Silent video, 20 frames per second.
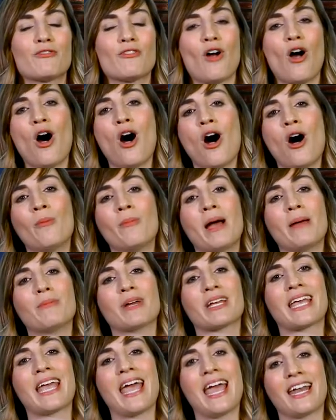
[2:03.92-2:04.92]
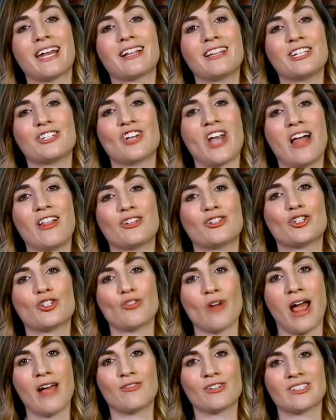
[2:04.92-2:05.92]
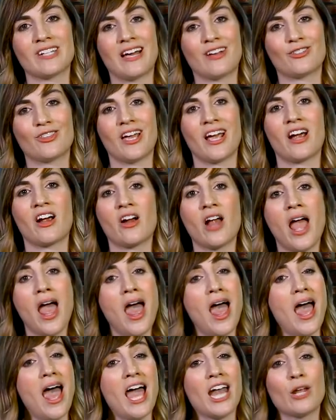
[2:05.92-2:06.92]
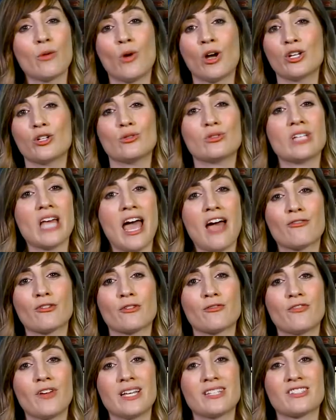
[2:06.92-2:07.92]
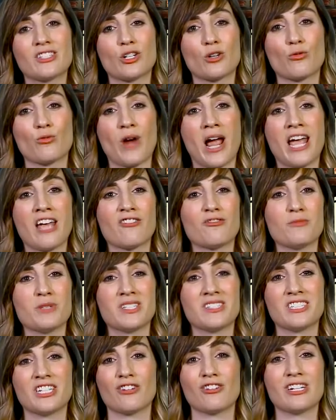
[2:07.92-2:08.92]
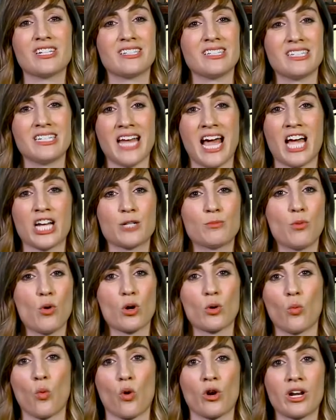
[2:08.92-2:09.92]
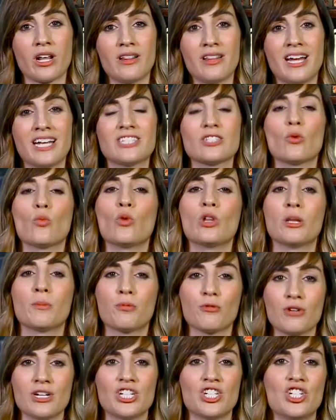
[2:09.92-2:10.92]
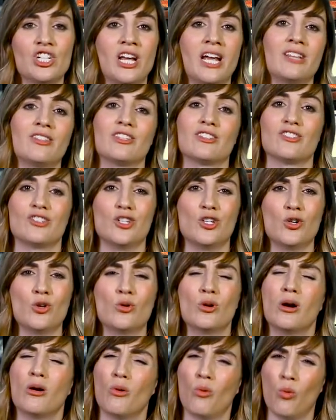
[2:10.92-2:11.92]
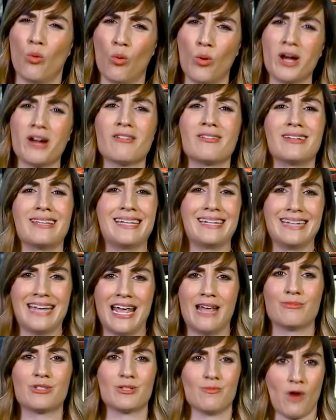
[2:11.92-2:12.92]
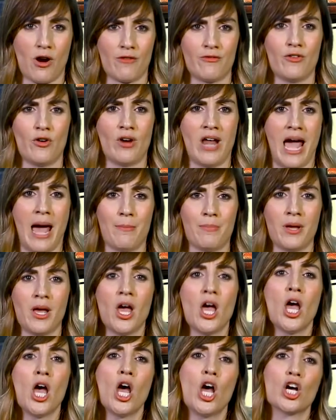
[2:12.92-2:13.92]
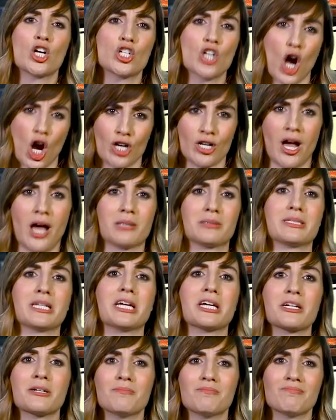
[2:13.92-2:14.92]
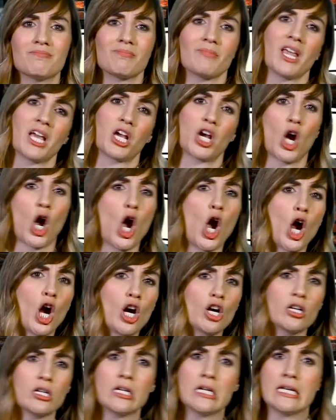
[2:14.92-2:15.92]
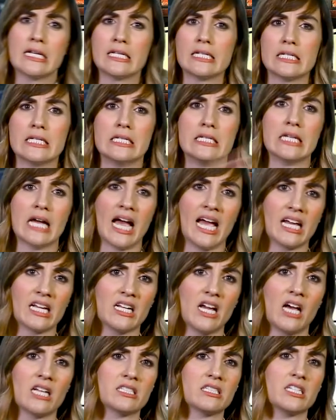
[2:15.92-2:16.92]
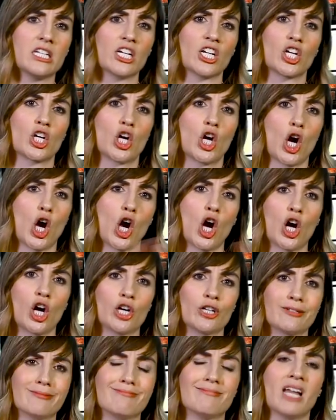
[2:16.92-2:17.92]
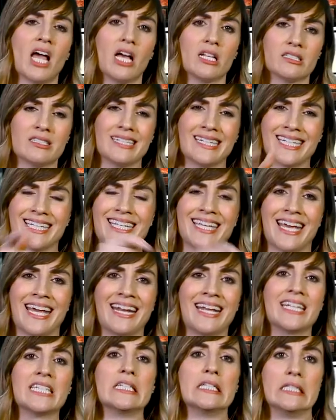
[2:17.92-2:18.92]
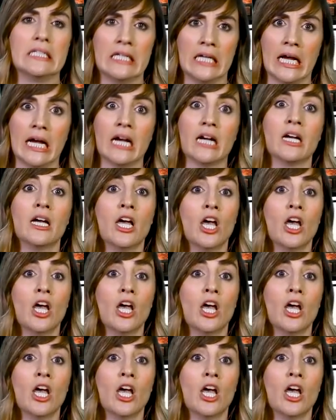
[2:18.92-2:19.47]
for all my mechanically challenged drivers out there, anyone who's ever faced an array of mysterious dashboard warning lights will appreciate this new, weirdly named smartphone app, Carnostic. Like car diagnostic. Carnostic. Get it? Yeah.